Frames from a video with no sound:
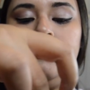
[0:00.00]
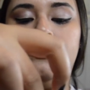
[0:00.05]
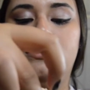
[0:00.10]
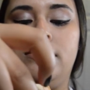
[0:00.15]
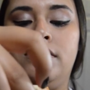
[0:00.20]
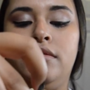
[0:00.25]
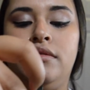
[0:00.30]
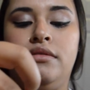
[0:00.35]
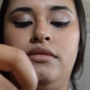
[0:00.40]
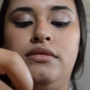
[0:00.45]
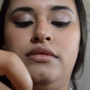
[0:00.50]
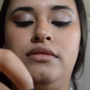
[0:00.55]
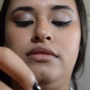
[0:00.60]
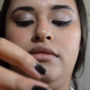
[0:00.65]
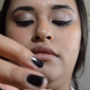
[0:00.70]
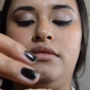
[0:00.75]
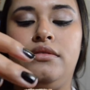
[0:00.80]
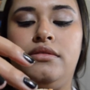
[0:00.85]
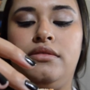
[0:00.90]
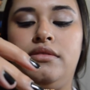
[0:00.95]

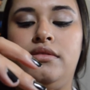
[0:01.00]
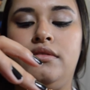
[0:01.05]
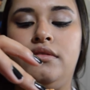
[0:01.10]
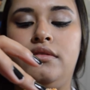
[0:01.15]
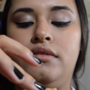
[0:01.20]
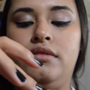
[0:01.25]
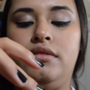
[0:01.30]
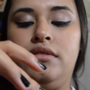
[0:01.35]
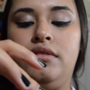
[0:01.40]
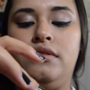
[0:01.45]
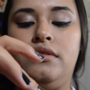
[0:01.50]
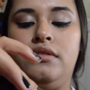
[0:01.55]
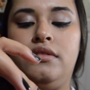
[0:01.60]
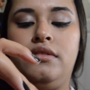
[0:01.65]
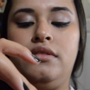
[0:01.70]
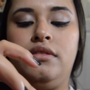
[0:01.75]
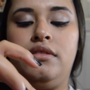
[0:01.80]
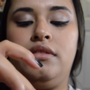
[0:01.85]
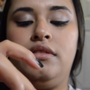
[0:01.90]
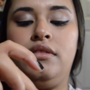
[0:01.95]

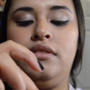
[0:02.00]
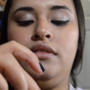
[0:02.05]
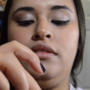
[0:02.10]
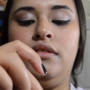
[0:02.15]
Nobody speaks.